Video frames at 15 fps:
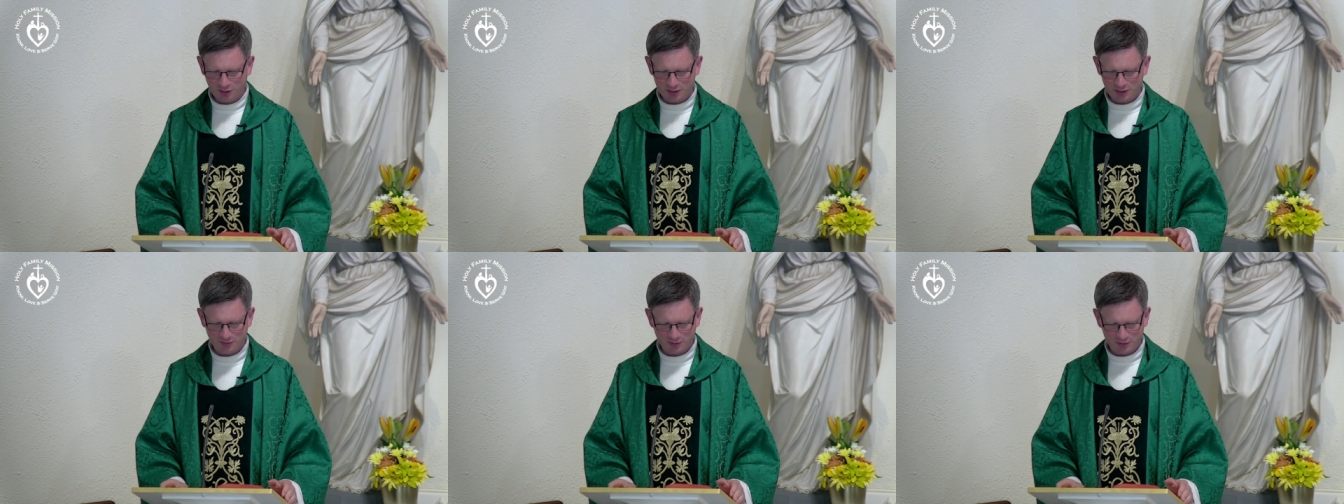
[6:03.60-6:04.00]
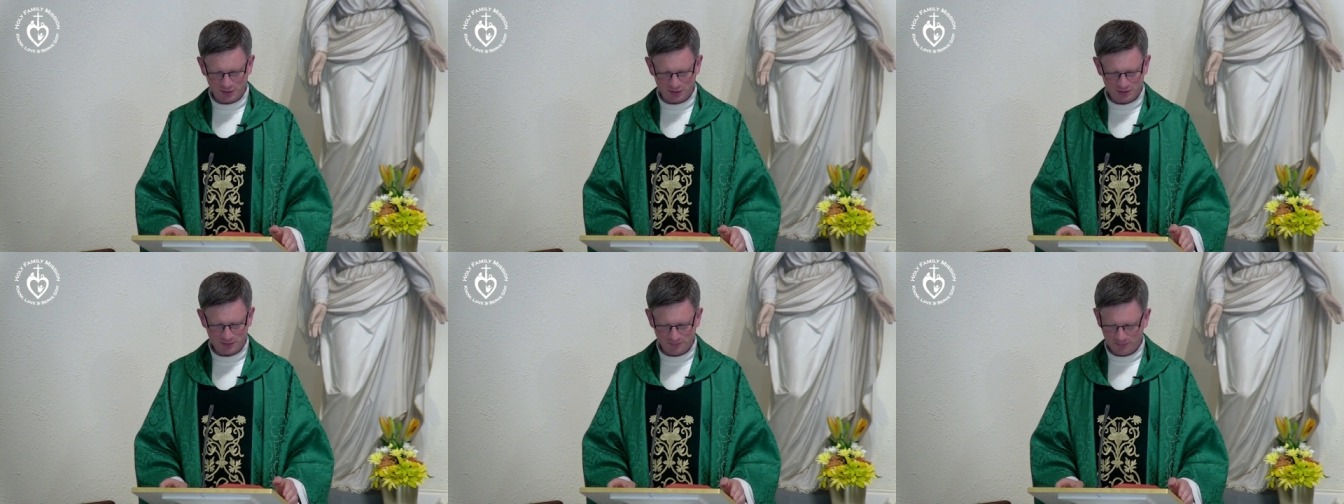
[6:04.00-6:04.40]
of
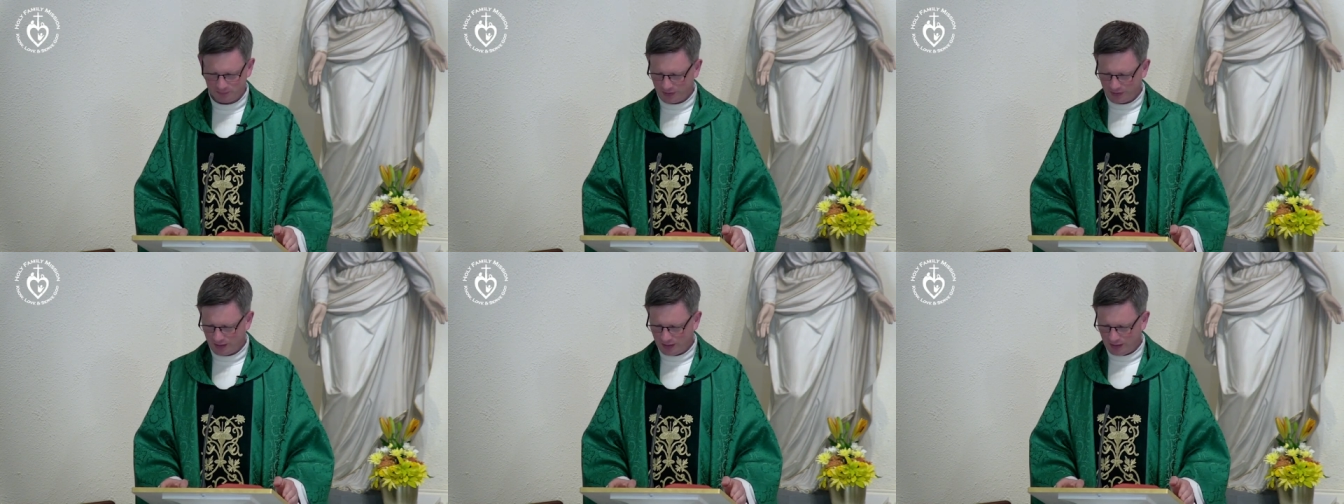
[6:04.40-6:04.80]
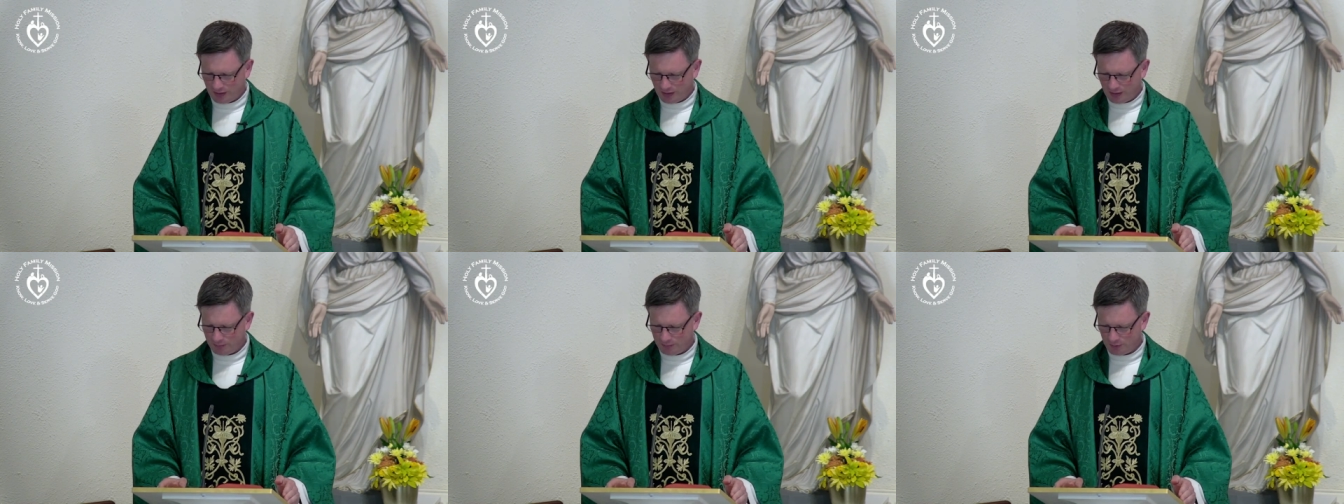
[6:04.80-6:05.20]
ours,
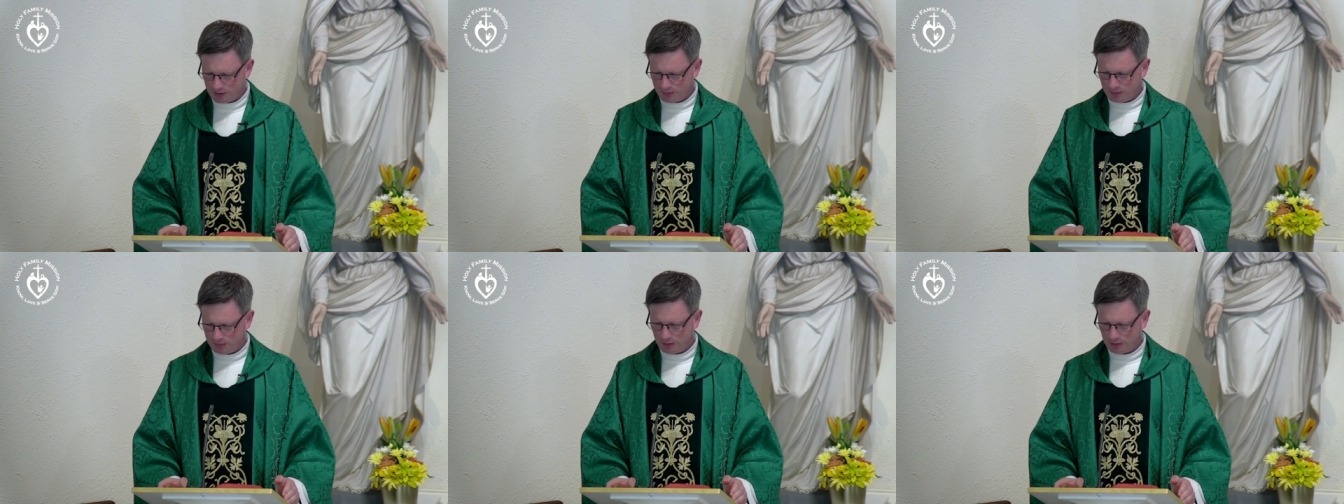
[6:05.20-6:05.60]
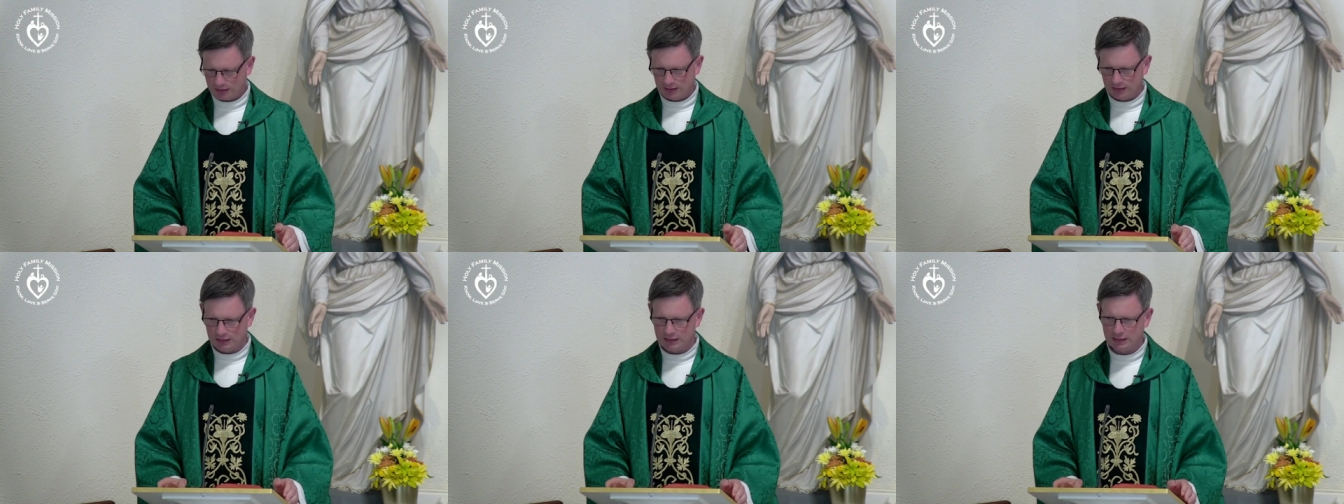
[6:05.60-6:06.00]
it must have been back
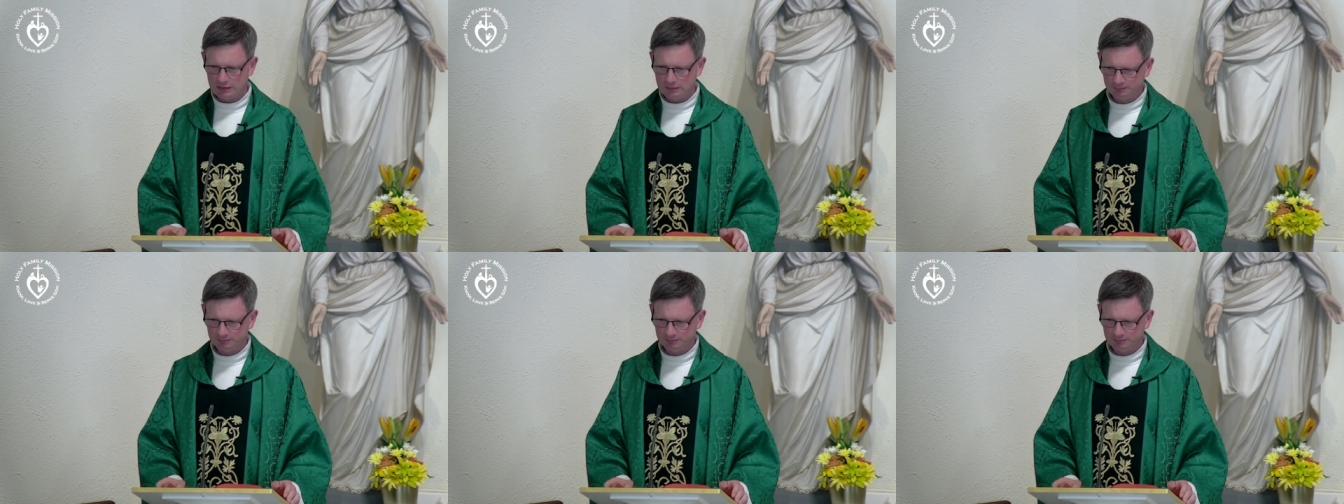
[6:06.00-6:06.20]
in the